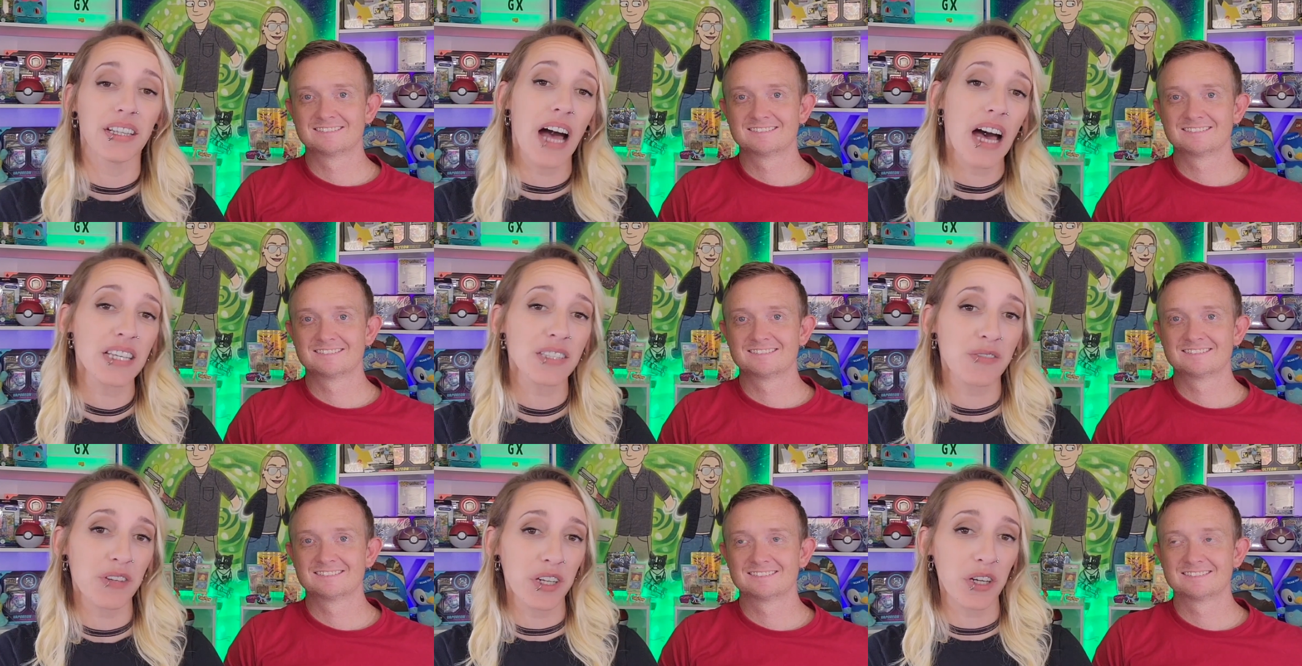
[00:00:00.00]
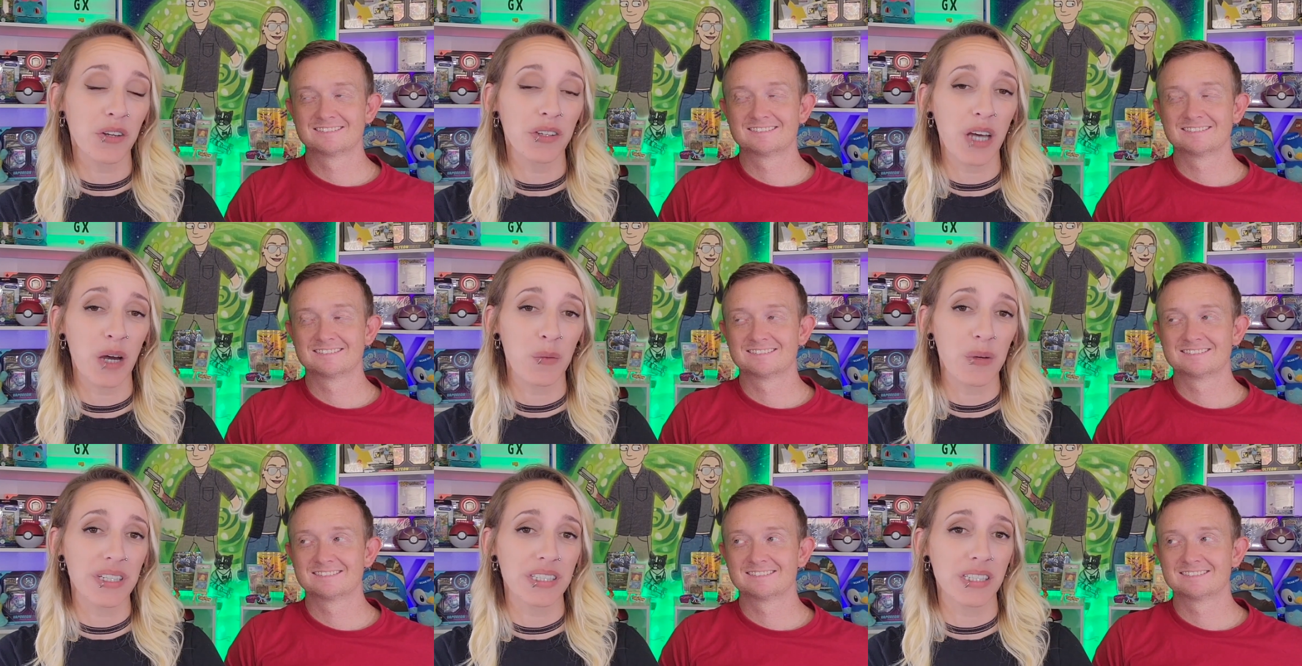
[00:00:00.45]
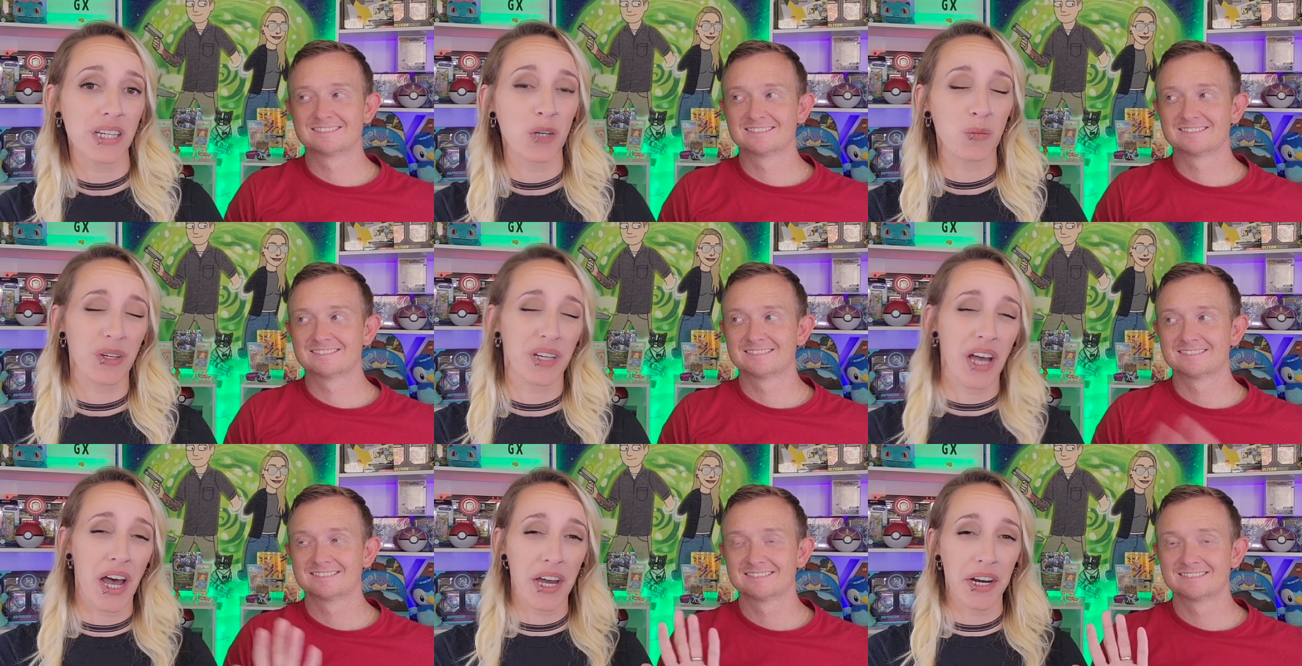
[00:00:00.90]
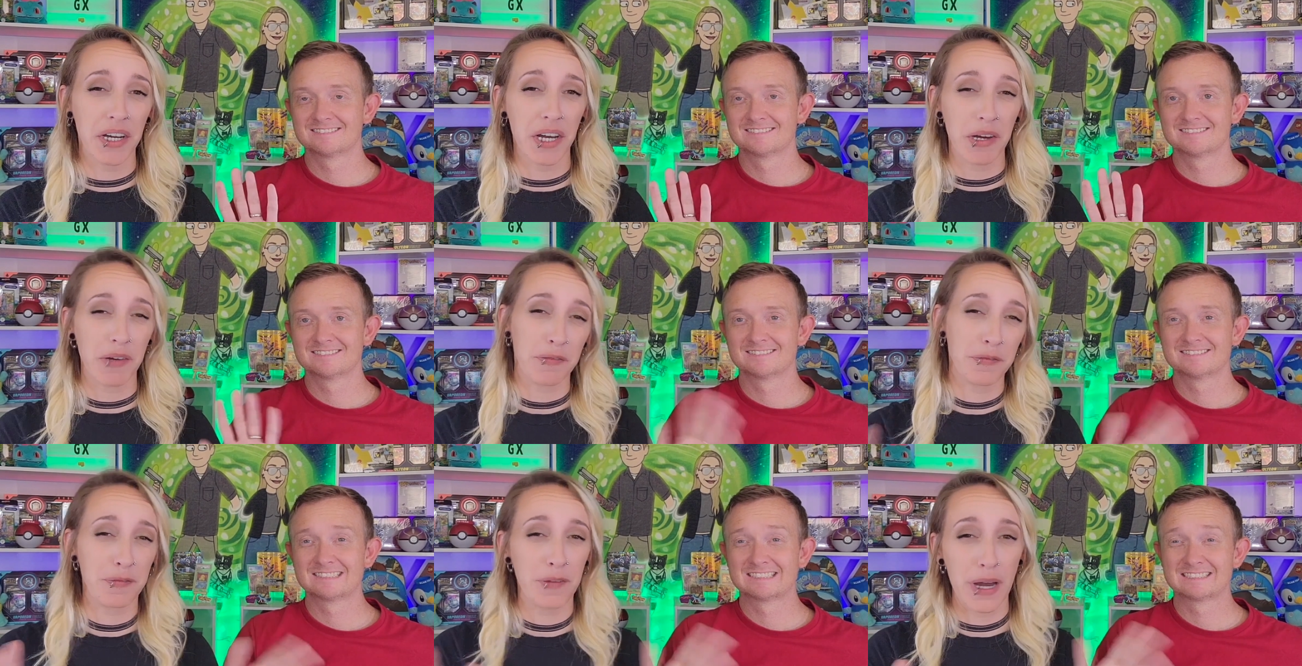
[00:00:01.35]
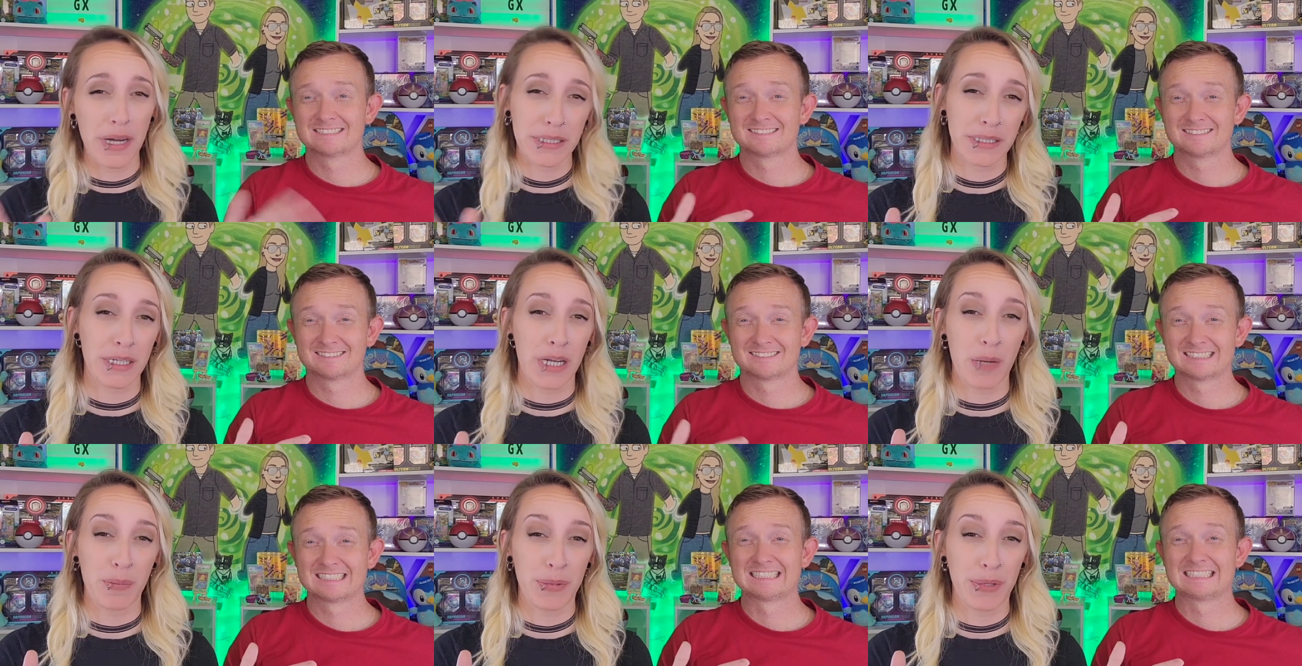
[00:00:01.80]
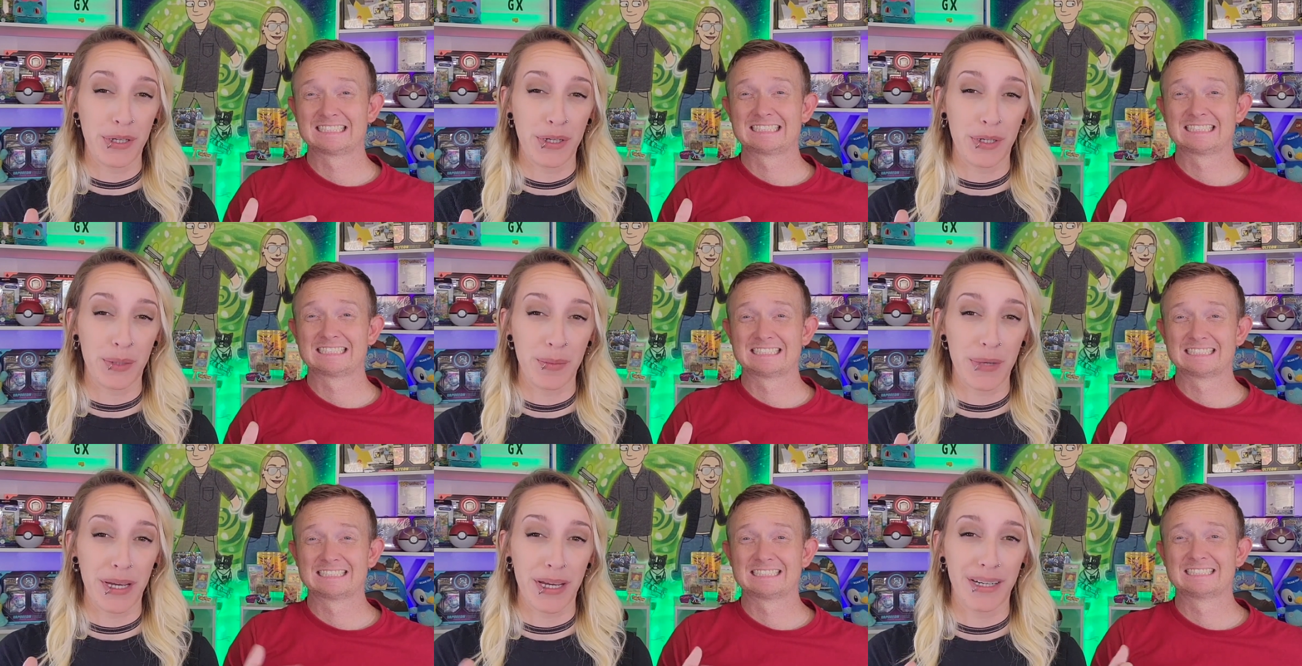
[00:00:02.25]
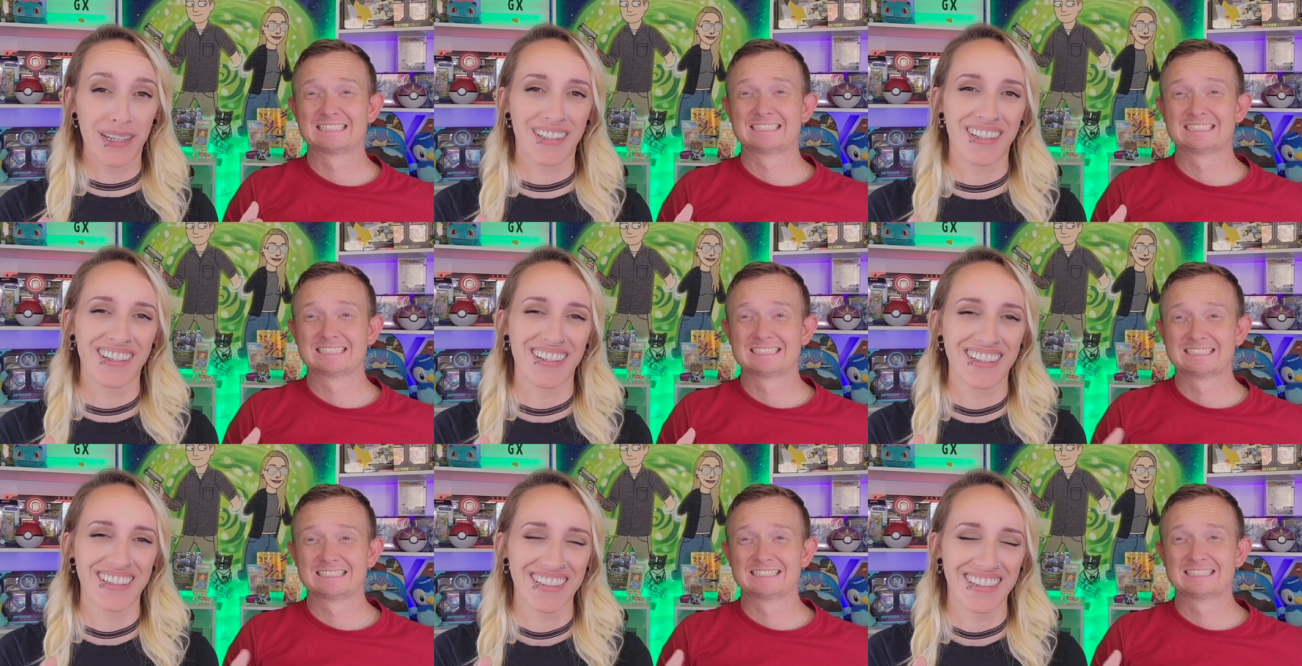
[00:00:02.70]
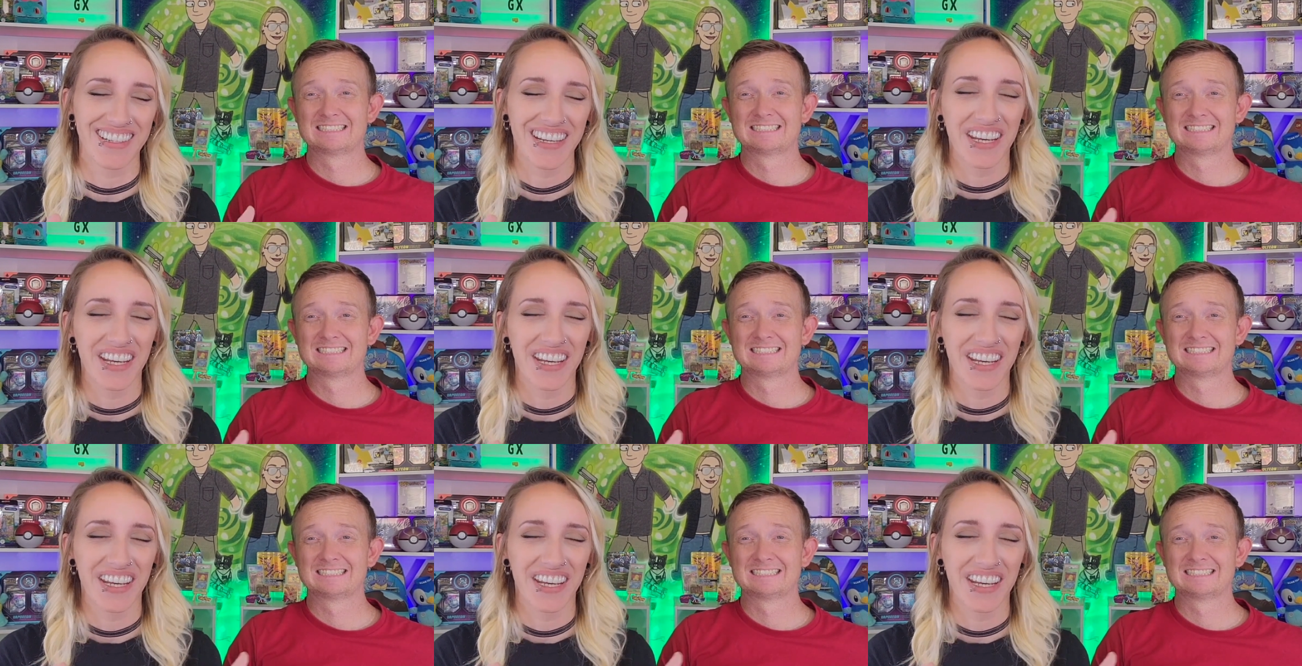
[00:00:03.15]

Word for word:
Speaker 1: The last video that we did, we kind of fucked it up a little bit.